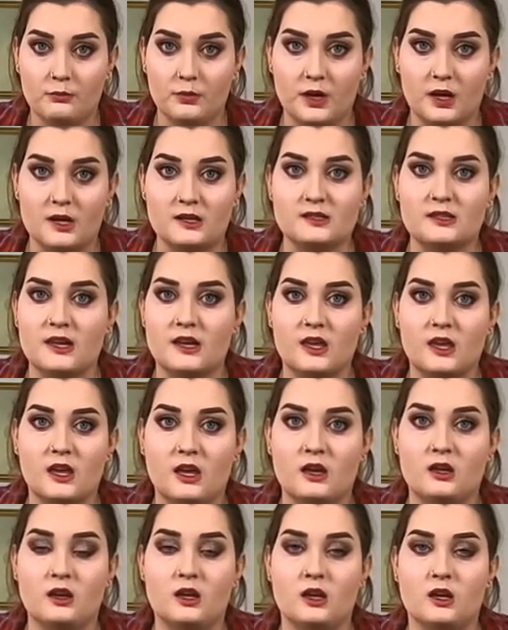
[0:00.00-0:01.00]
because they
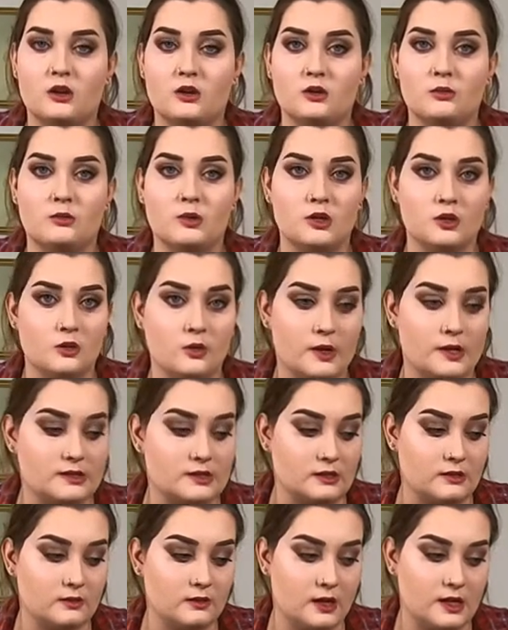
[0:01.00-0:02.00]
can't hear the wind noise,
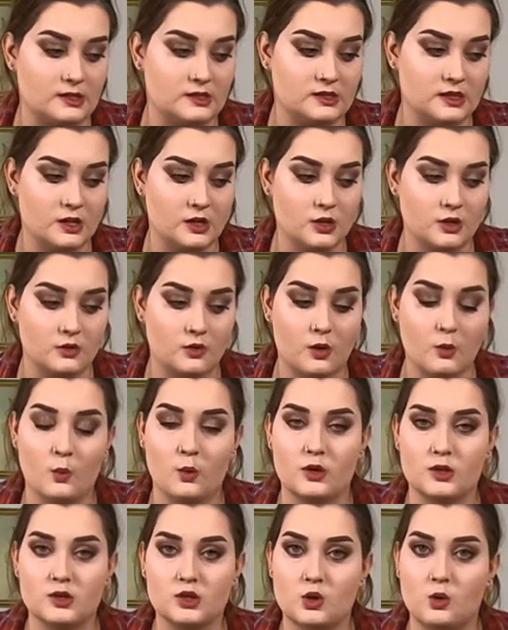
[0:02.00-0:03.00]
and that Sena unit
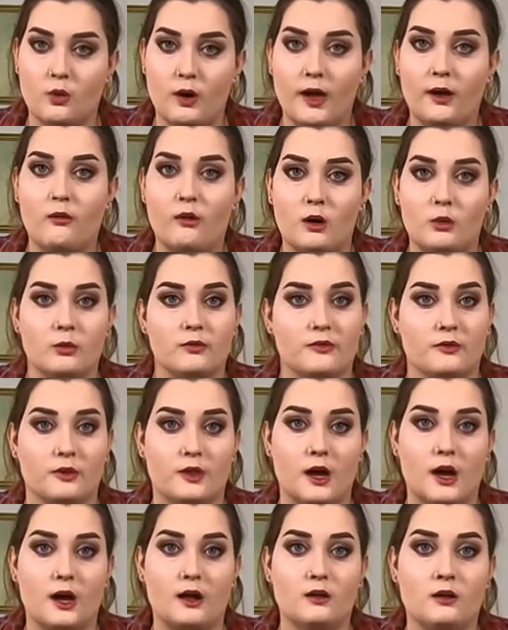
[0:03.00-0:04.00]
works quite well for
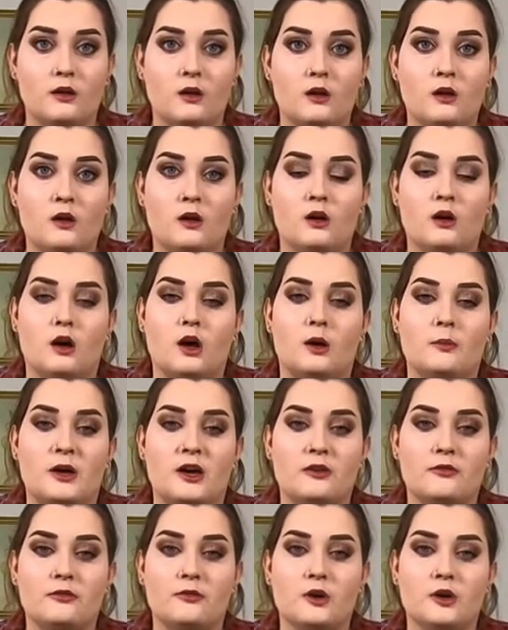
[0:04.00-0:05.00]
that um,
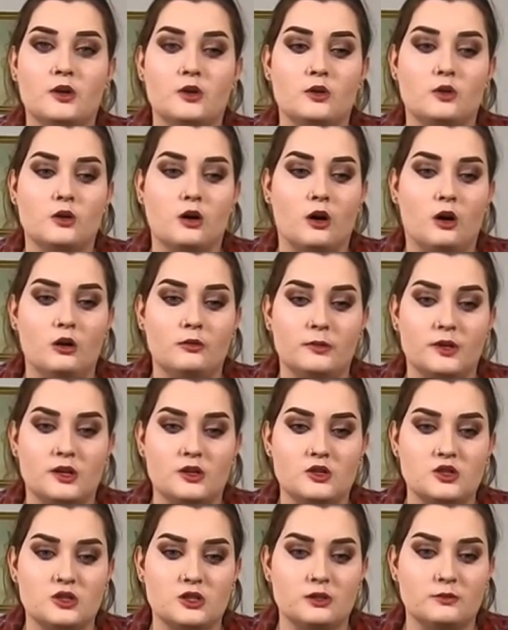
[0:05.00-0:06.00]
had a friend who called me
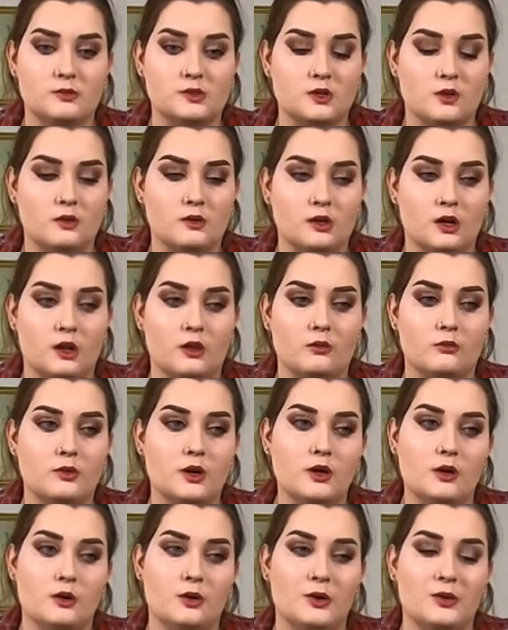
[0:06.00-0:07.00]
and she was going down the
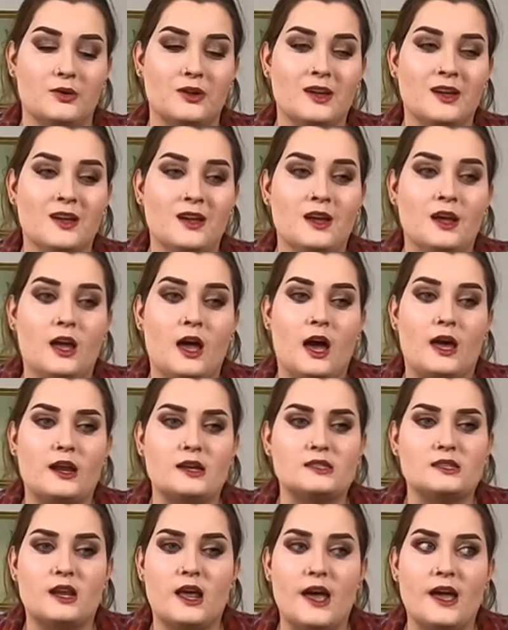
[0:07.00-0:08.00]
road. And
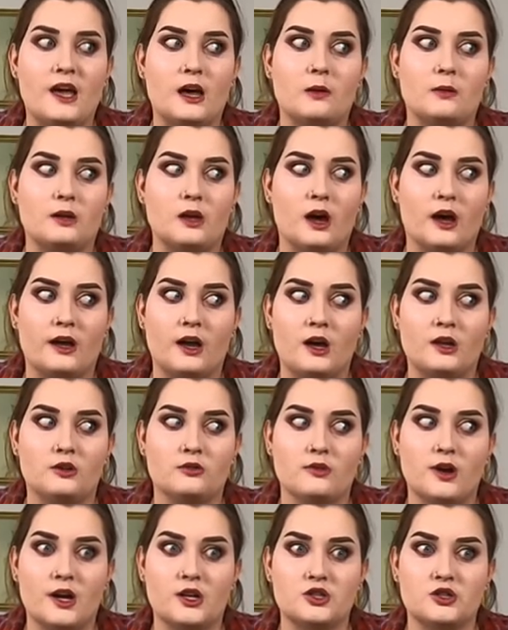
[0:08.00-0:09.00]
I said, Hey, I, I got
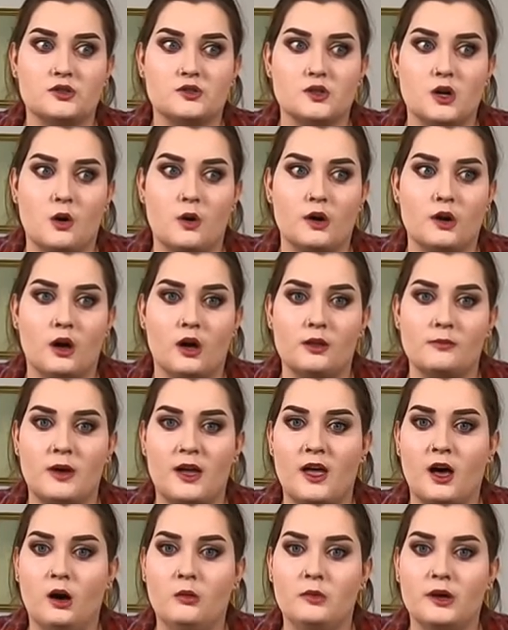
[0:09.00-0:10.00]
directions going on in
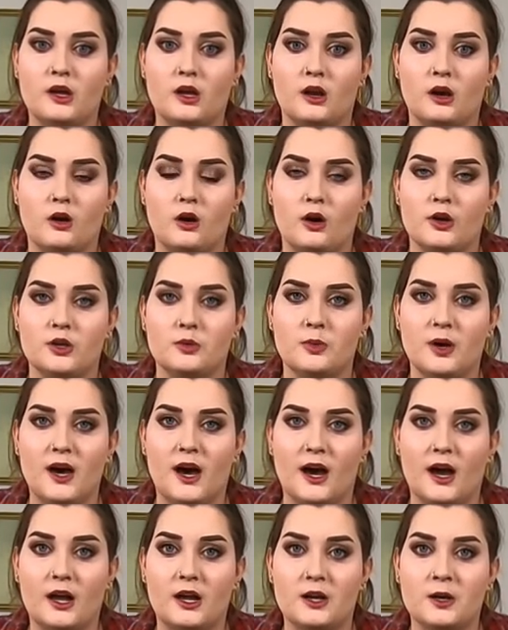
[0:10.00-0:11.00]
my helmet. Can I call you
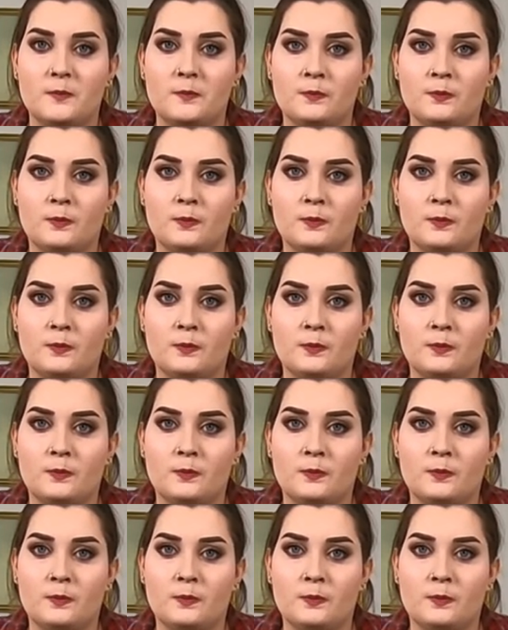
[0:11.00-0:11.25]
back?